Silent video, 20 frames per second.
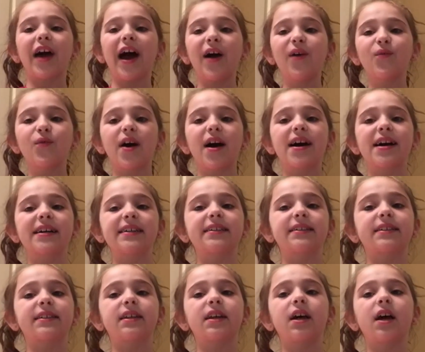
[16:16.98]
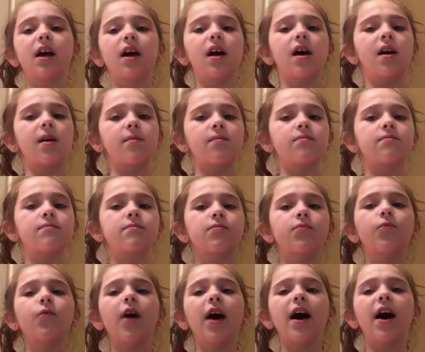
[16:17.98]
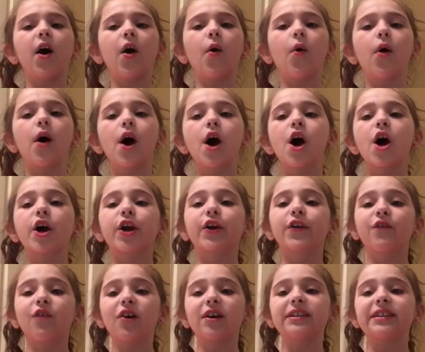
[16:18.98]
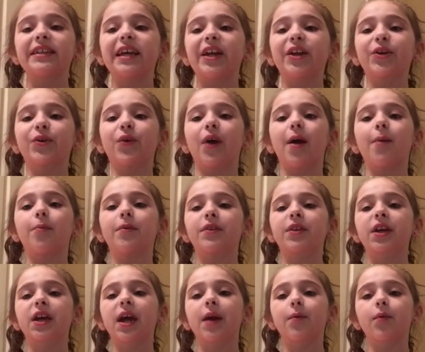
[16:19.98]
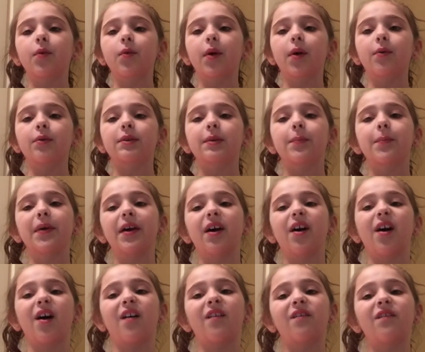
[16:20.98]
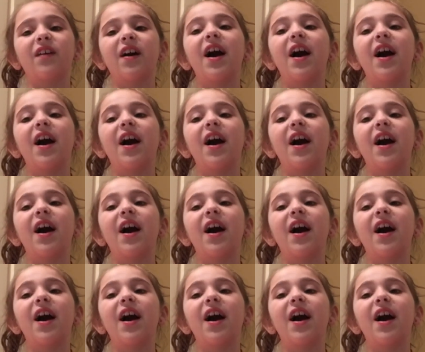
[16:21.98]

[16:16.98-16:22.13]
that was, um, well, your voice sounded great, but the camera work was a bit off.